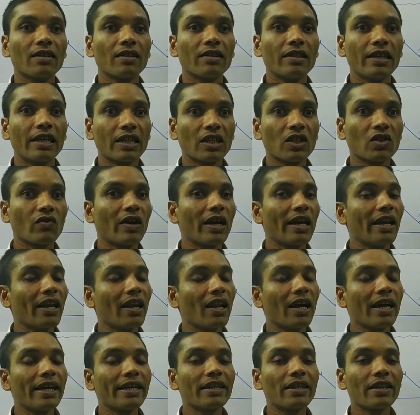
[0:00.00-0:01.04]
That's why
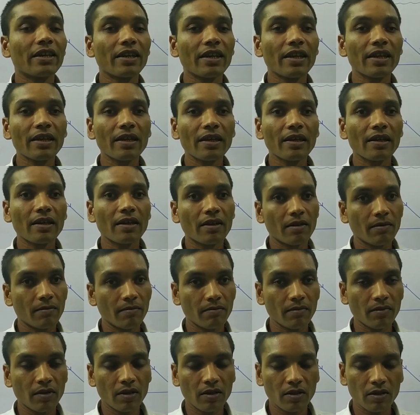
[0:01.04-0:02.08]
light ray
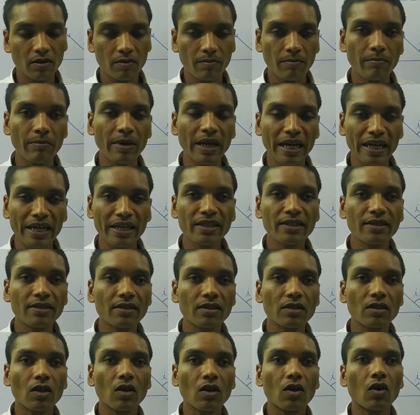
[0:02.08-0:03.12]

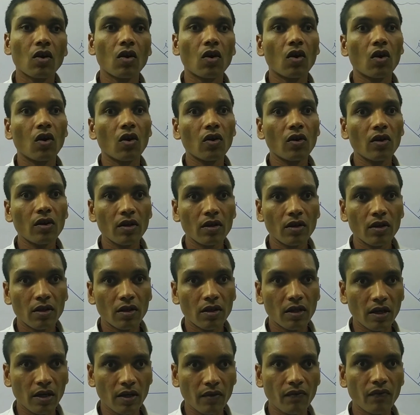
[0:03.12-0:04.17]
bends or
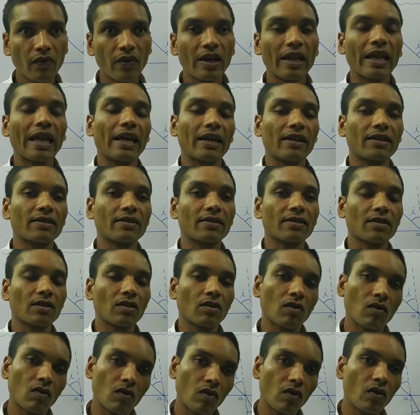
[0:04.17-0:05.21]
refracts.
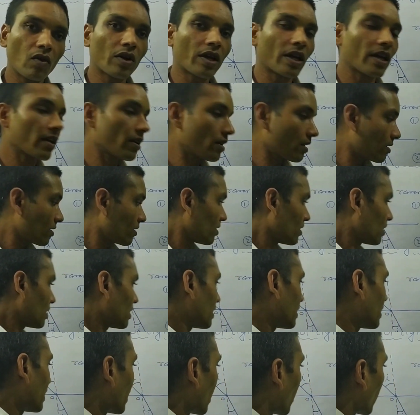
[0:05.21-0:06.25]
Okay,
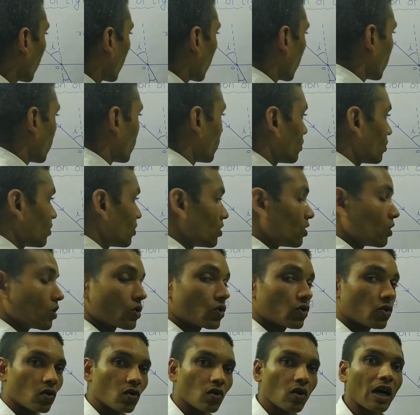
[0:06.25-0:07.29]
now
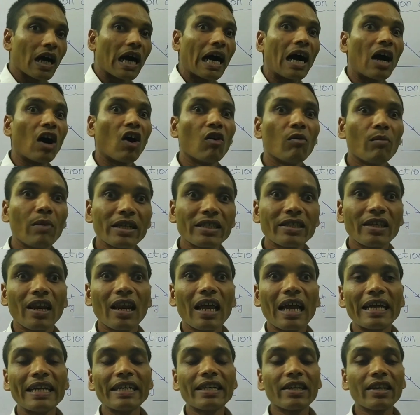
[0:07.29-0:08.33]
so how much
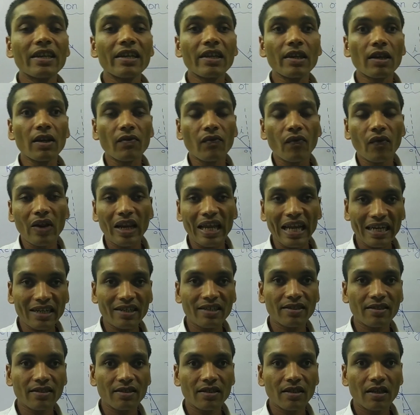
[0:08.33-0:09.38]
light ray
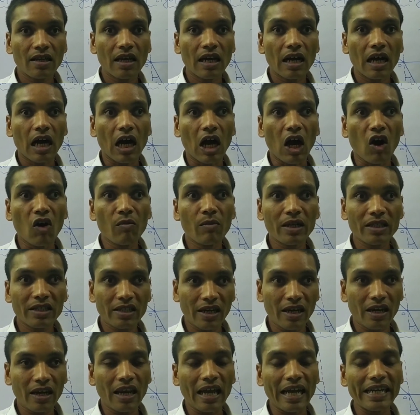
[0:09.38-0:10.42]
refracts, how much
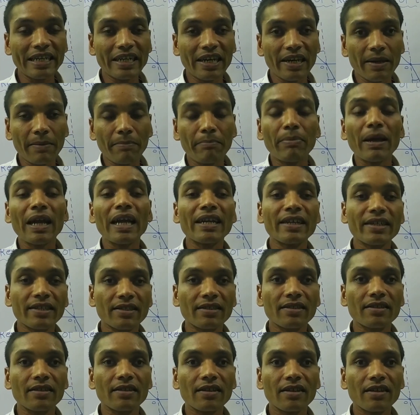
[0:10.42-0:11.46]
light ray
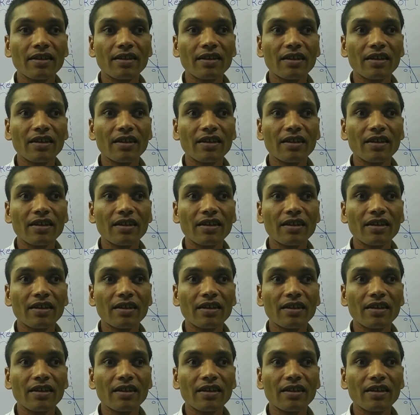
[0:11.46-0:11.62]
bends?